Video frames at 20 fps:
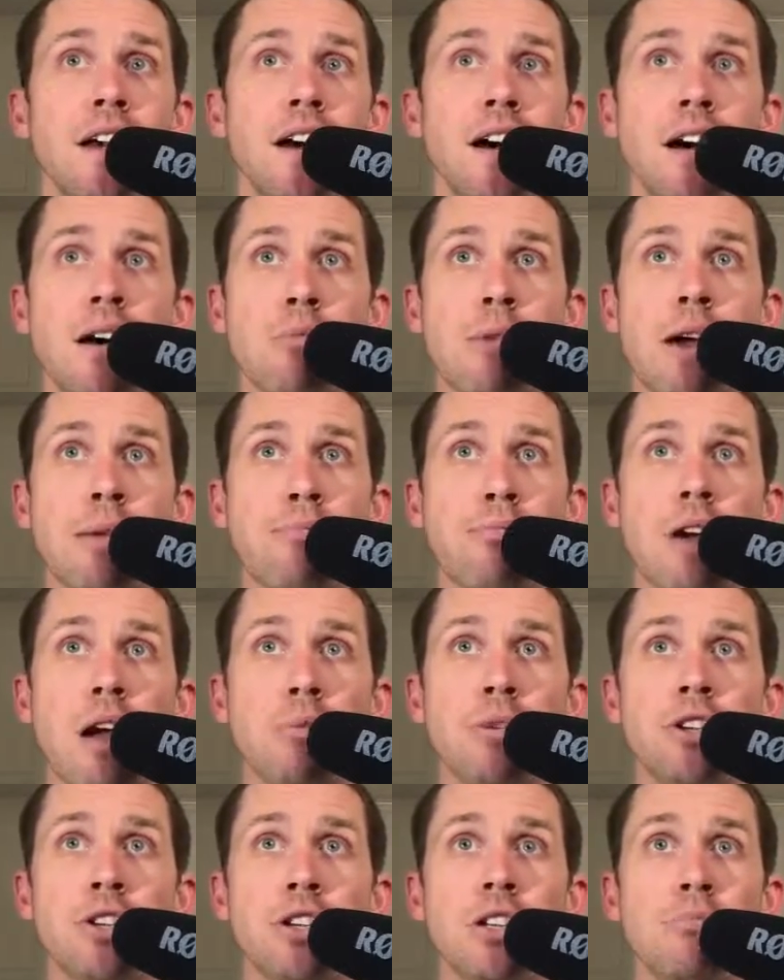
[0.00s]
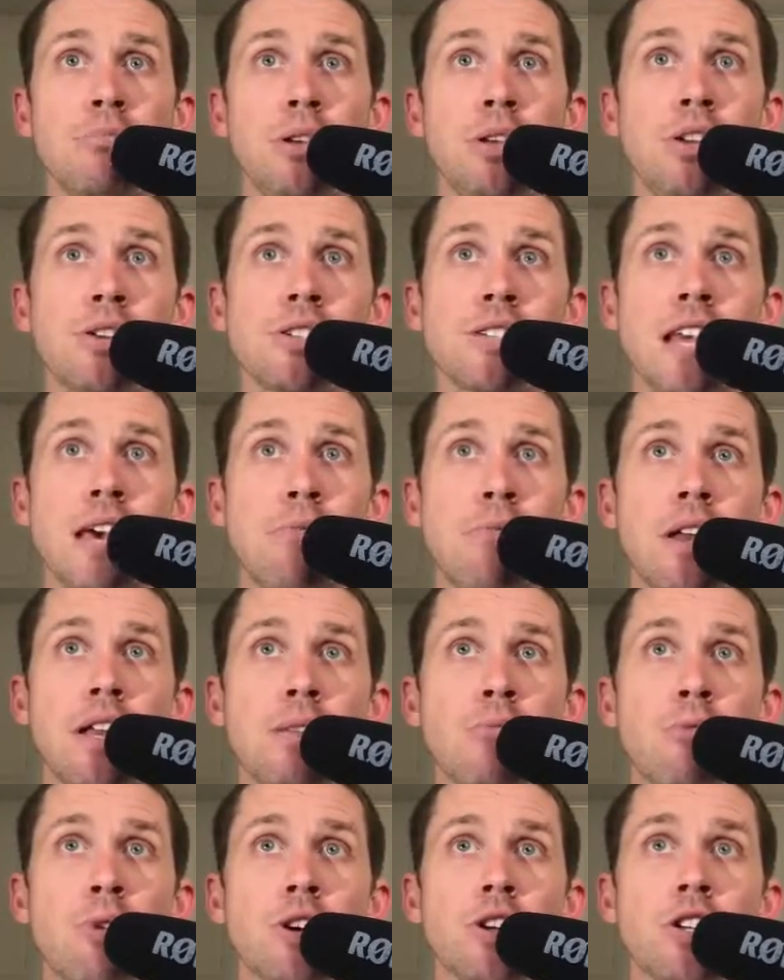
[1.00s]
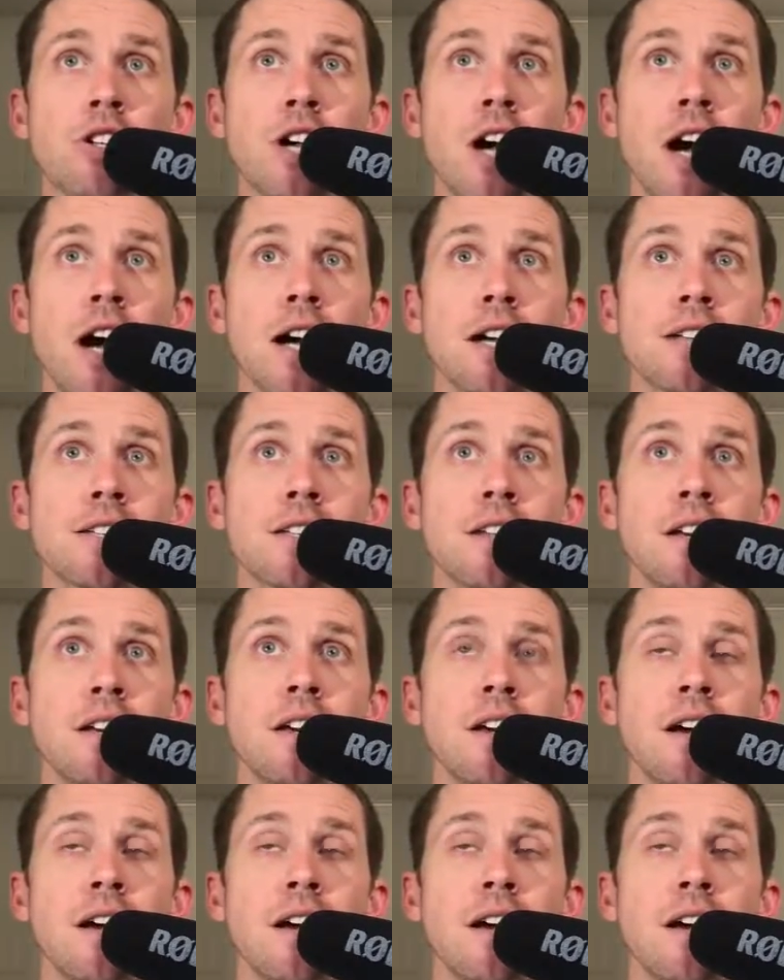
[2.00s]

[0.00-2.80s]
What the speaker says: I probably shouldn't be using that many more shocks.